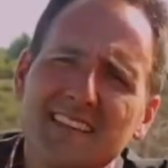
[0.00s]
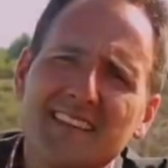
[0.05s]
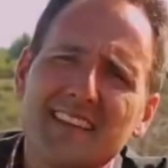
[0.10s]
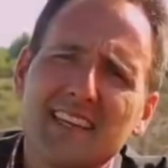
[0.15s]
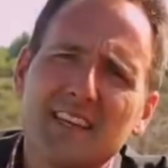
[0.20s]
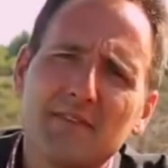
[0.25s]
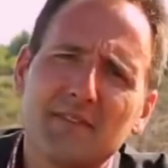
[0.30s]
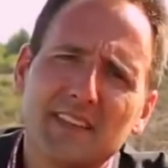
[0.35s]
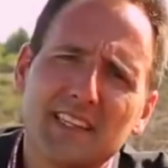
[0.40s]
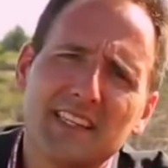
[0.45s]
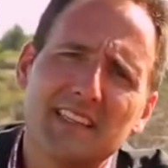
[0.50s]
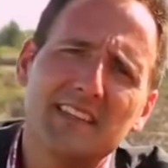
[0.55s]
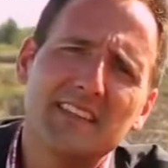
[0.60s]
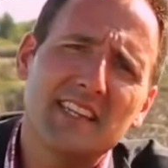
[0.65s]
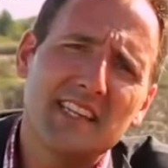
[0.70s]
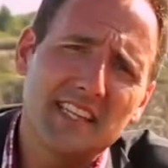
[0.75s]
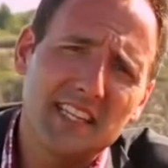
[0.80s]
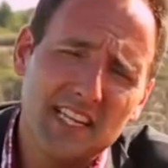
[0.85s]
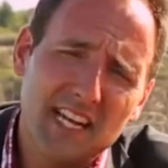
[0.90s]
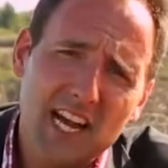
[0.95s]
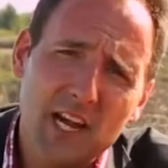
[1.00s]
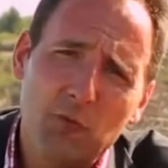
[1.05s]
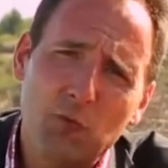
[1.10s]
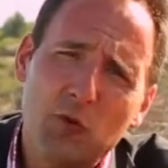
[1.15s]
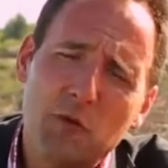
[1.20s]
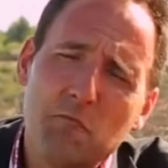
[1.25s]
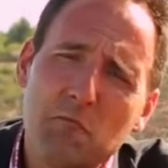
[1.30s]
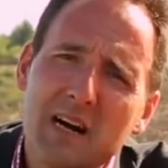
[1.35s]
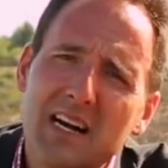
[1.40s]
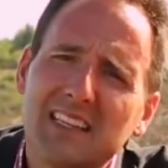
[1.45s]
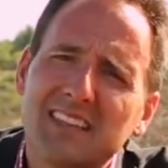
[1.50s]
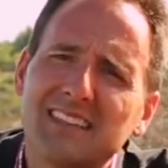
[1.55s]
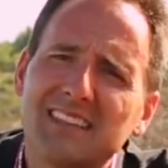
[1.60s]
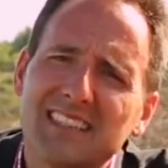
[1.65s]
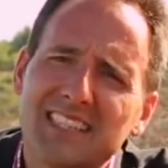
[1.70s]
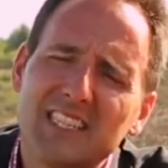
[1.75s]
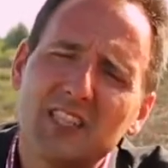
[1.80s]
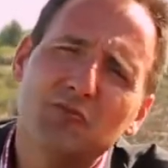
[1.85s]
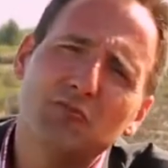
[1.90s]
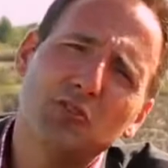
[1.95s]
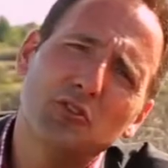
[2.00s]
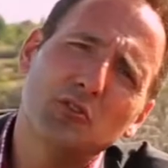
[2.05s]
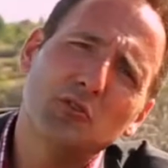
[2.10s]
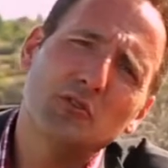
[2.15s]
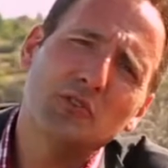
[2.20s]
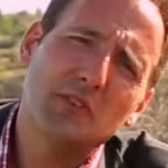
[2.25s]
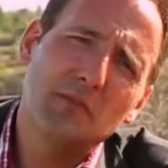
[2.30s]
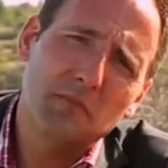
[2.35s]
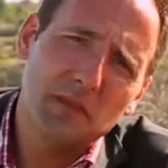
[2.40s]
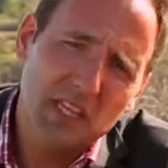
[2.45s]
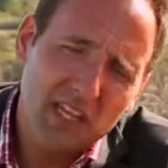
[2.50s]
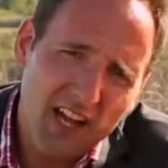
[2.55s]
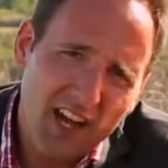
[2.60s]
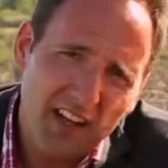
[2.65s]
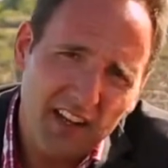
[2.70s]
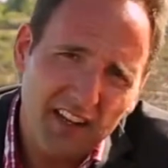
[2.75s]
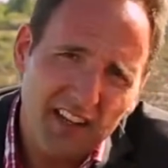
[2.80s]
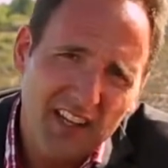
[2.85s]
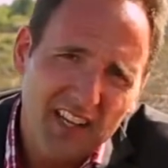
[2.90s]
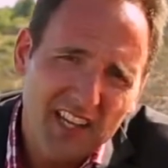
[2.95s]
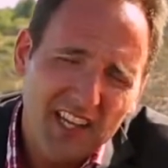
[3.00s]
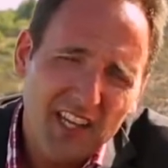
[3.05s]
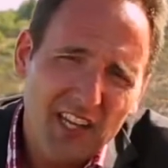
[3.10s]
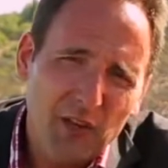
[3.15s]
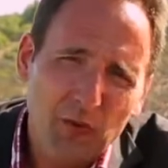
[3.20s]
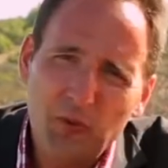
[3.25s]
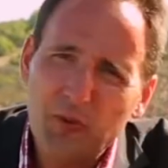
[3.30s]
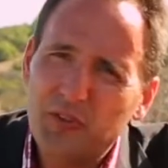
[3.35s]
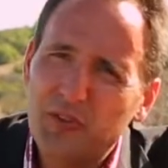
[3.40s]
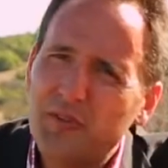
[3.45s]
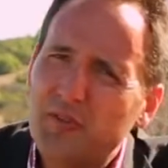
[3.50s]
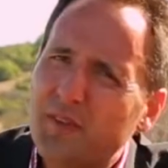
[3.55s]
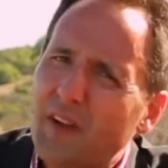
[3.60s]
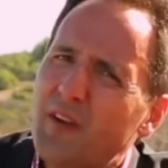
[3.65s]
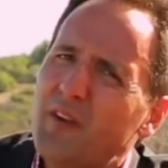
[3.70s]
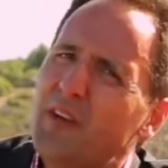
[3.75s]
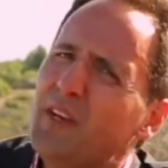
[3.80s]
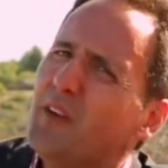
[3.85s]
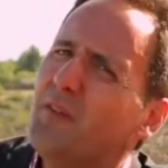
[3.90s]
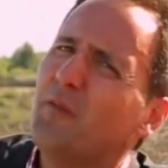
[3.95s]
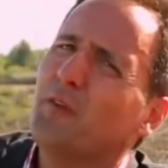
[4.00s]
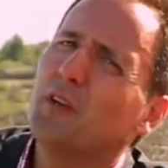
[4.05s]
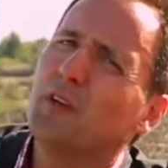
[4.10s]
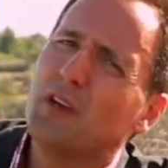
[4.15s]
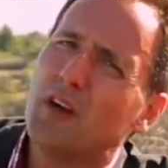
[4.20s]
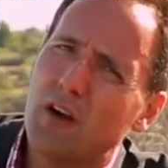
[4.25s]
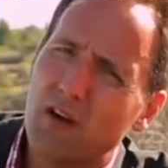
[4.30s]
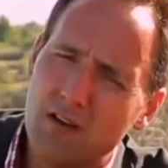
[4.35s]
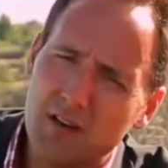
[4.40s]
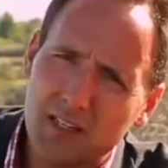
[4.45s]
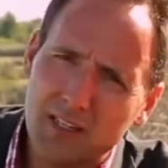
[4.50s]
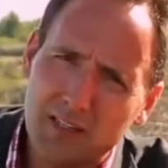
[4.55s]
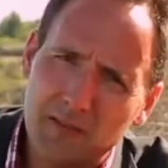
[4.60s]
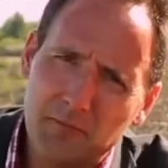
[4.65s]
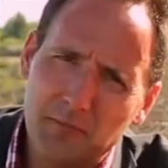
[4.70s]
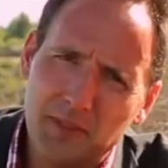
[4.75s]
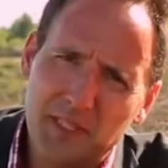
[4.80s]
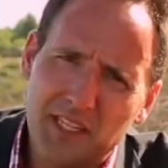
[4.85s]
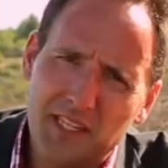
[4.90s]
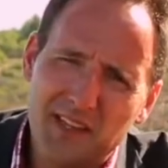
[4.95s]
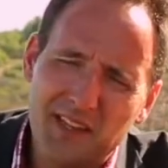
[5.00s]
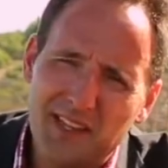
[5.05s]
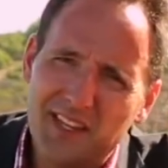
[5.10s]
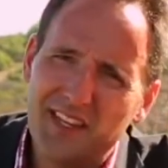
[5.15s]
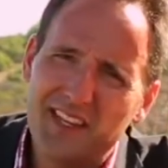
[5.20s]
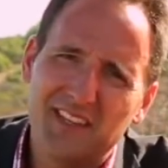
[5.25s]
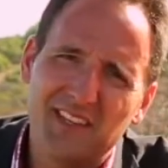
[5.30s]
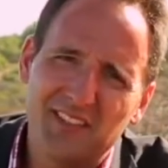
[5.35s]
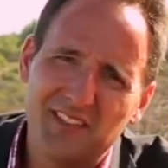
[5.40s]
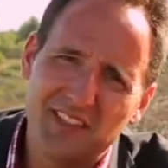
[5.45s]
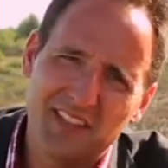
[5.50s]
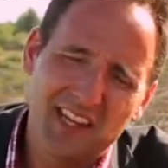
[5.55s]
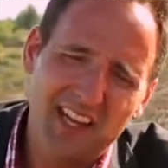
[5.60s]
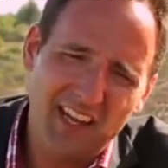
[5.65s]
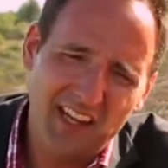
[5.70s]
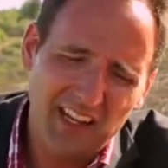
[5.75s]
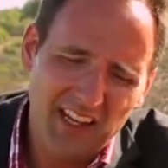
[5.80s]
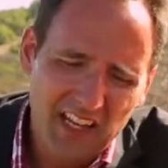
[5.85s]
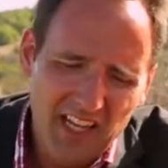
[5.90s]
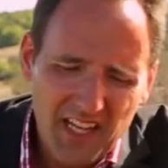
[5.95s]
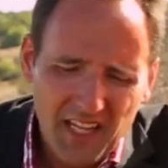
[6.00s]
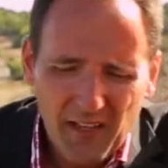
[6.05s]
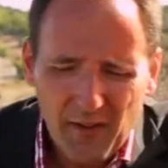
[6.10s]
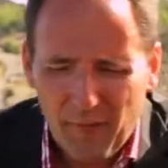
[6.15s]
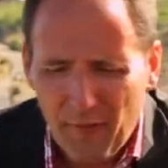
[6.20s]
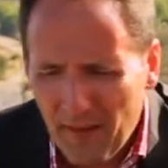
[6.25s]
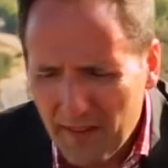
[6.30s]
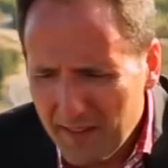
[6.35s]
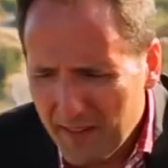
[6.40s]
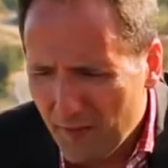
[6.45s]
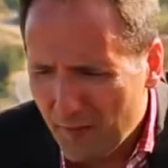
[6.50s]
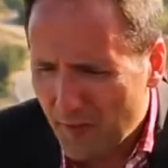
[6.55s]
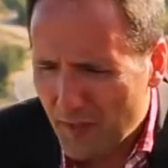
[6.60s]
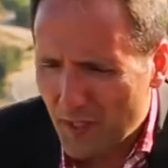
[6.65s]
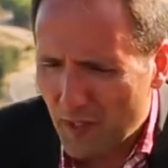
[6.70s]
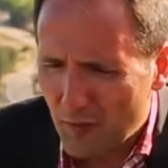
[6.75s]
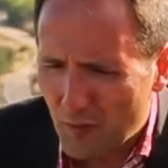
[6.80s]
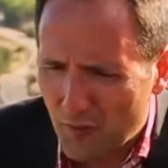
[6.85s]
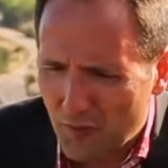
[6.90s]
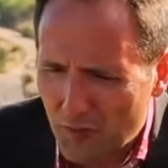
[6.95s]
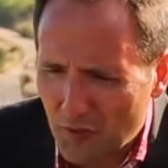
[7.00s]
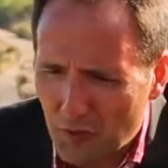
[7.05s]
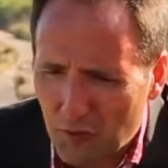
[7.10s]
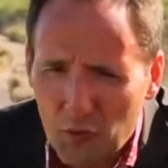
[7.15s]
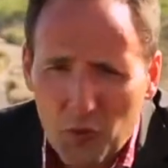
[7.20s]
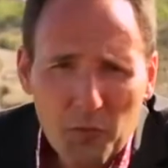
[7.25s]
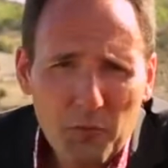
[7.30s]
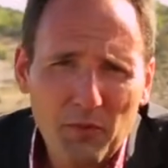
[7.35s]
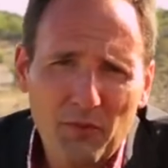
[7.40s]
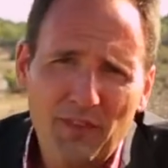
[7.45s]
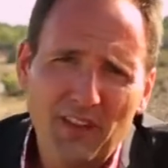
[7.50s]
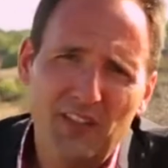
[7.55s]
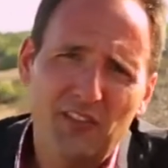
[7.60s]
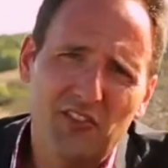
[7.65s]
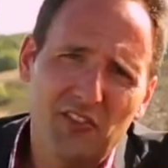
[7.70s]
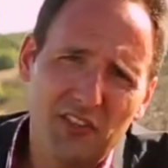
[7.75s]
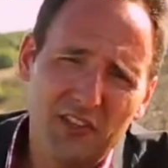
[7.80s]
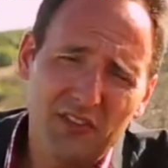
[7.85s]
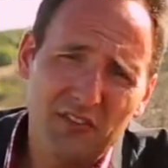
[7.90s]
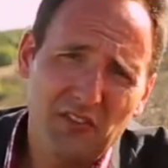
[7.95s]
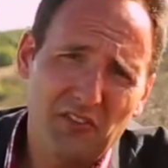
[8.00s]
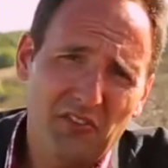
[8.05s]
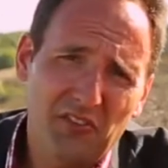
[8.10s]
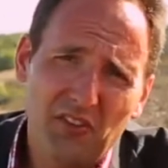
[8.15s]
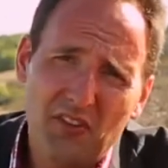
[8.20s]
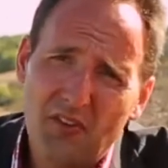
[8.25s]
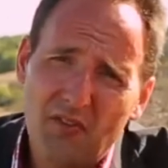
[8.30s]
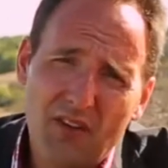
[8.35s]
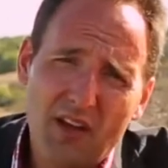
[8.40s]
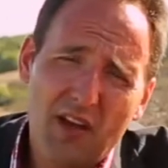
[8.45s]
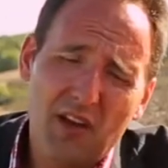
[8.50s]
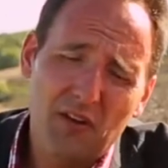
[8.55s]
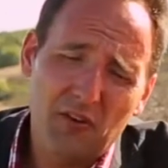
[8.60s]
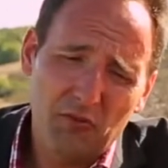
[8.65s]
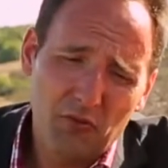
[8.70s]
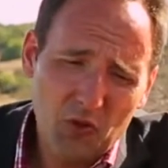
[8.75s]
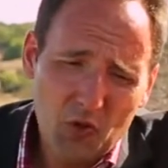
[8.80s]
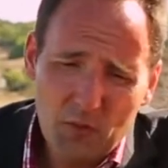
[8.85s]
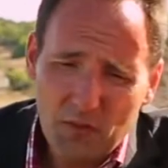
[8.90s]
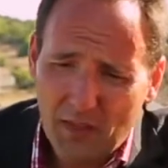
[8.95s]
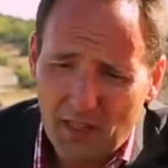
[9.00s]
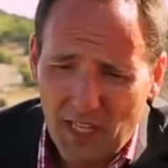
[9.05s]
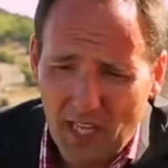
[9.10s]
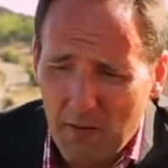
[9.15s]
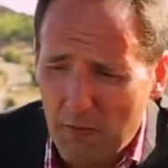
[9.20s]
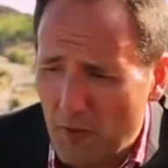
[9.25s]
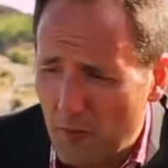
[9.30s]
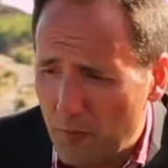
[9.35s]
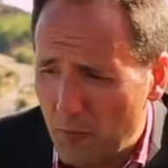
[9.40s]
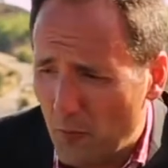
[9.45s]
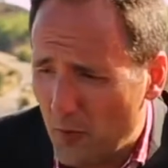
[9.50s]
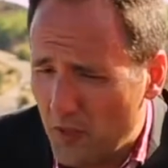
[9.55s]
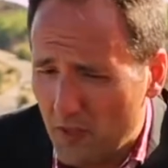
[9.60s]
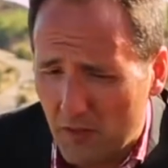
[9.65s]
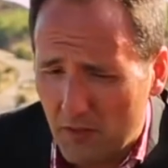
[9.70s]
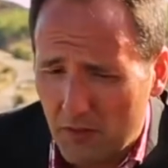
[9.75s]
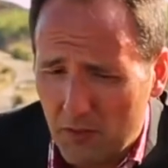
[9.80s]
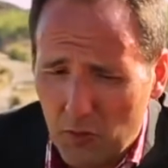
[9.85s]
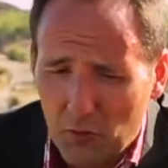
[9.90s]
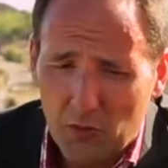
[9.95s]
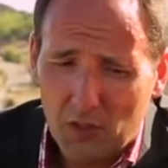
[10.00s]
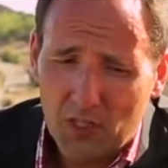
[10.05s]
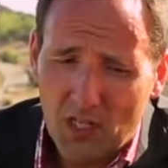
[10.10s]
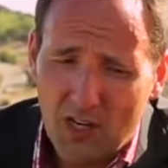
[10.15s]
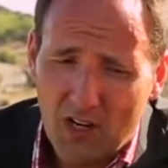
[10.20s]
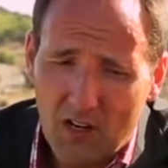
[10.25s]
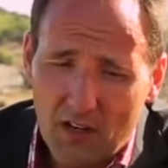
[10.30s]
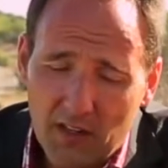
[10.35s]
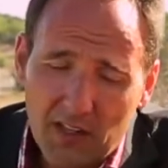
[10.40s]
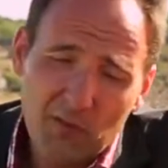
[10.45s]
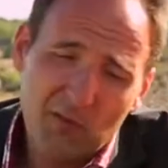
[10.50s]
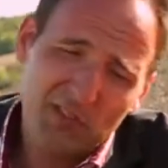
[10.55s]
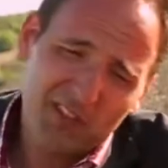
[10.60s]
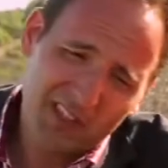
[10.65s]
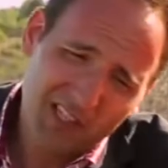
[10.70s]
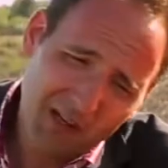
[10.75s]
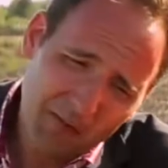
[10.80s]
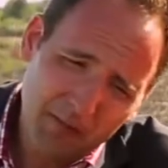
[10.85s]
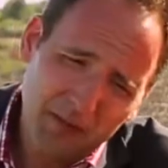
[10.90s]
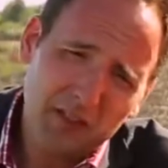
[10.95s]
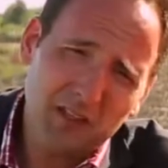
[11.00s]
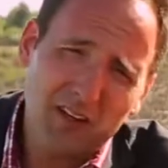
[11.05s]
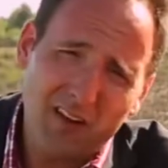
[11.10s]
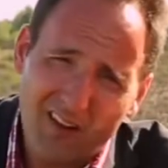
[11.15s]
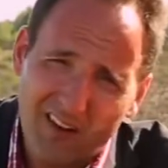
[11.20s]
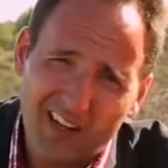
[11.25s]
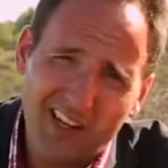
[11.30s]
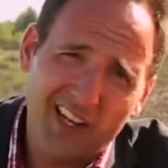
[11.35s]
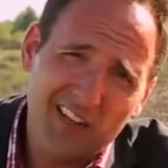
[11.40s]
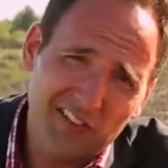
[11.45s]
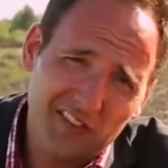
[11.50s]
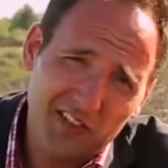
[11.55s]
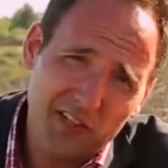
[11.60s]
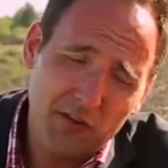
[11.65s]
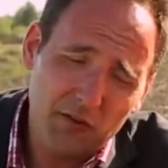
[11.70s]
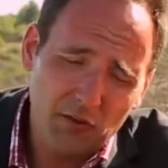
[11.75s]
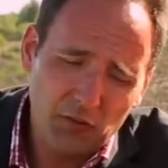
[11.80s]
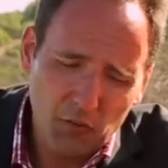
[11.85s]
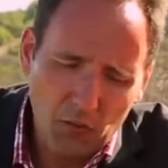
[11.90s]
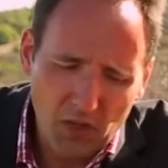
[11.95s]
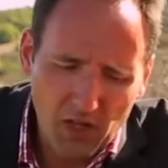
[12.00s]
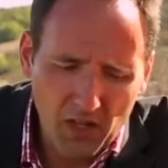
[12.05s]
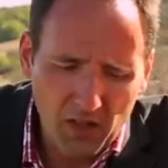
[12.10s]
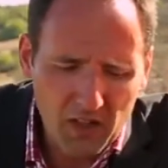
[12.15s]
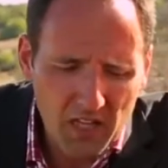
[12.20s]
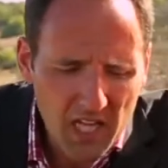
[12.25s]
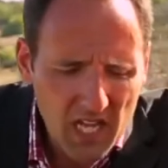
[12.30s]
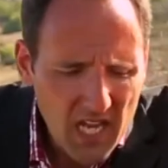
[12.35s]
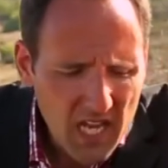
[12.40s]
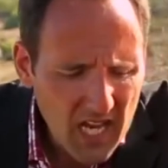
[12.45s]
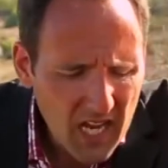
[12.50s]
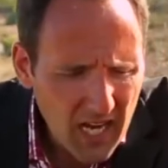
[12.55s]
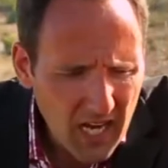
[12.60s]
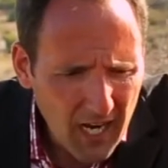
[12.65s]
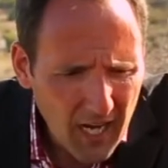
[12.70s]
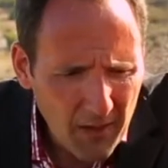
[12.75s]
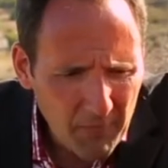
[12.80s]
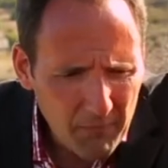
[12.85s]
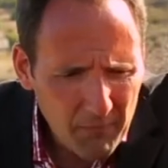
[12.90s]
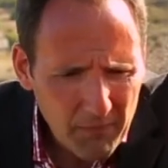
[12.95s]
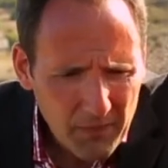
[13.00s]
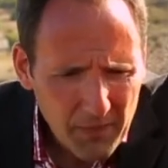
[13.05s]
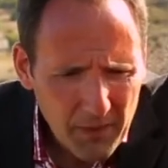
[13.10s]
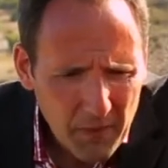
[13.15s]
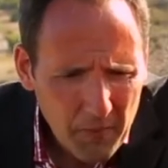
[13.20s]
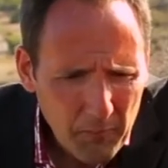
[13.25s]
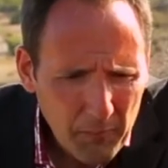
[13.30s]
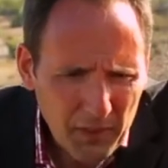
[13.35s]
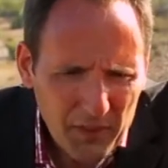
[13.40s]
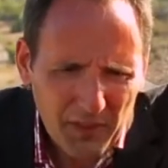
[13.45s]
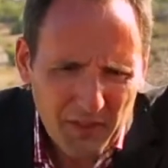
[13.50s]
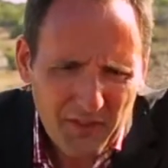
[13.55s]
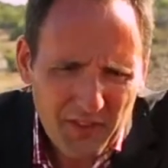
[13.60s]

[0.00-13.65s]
in the day of 1989 when Mazda introduced the Miata, it was a very different car company than it is today. Effectively, it was a group of engineers sitting around in a room that came up with a cool car, and there was a couple of car guys in there as well. Um, but